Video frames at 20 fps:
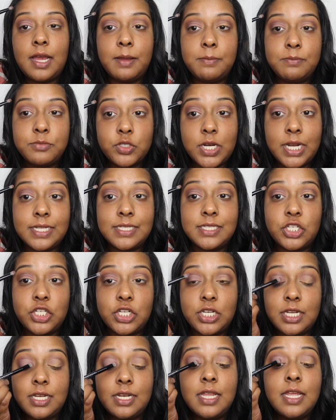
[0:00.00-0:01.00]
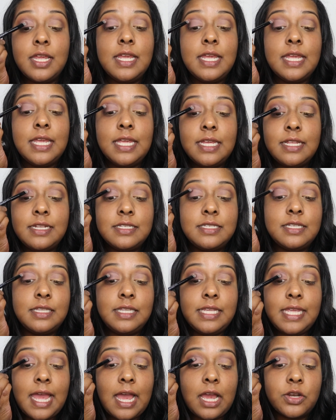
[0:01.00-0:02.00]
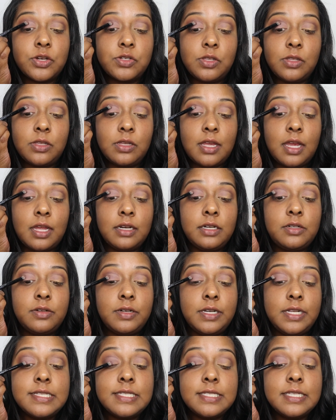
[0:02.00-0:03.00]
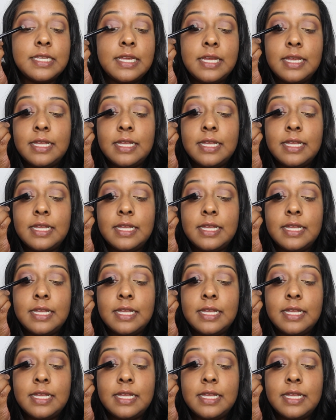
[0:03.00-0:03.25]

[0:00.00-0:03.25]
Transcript: transition it into the actual cut crease.